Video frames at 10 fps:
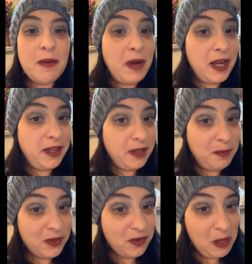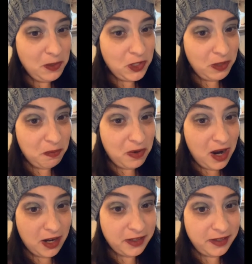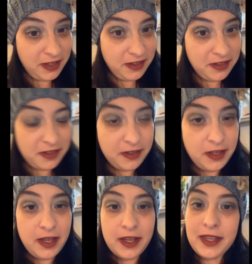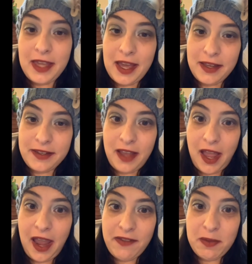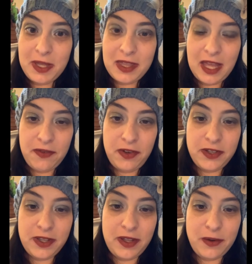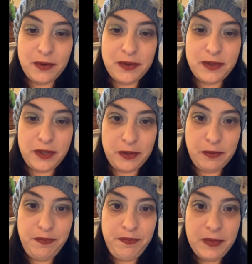my subscription boxes. Yes, I have to be thankful to those too.